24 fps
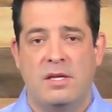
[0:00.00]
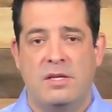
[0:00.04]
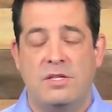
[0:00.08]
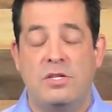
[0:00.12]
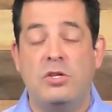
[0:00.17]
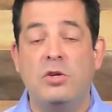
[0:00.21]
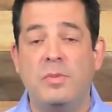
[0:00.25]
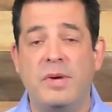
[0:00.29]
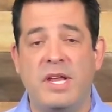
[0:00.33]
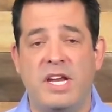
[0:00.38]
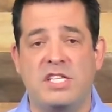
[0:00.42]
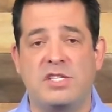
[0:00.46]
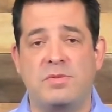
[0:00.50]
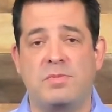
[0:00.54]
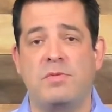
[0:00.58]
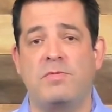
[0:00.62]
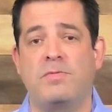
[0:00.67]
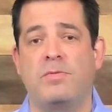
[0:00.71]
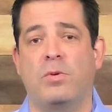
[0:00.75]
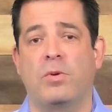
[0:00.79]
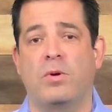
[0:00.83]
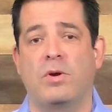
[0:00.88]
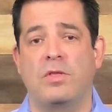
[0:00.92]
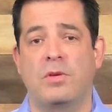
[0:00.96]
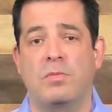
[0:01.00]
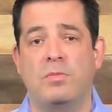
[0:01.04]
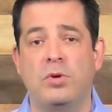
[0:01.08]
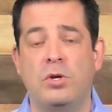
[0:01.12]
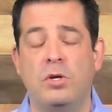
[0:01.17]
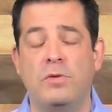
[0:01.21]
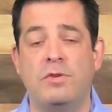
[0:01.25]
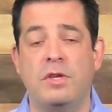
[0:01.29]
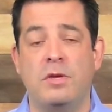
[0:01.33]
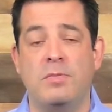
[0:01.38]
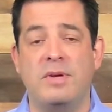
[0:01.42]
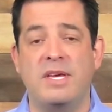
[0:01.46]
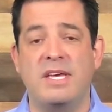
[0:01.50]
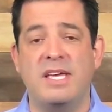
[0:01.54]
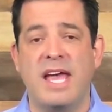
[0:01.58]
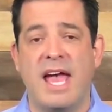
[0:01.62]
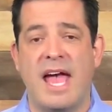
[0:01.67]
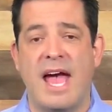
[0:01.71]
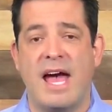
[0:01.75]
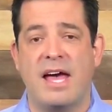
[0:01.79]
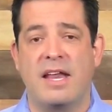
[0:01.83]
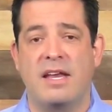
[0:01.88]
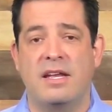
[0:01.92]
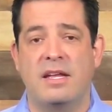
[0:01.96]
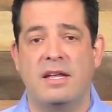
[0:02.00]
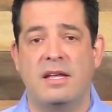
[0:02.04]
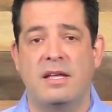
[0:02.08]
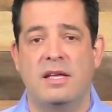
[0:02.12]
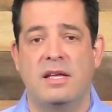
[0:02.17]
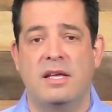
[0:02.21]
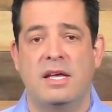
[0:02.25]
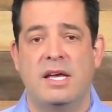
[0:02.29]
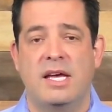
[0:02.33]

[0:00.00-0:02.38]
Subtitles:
2 minutes before the movie began,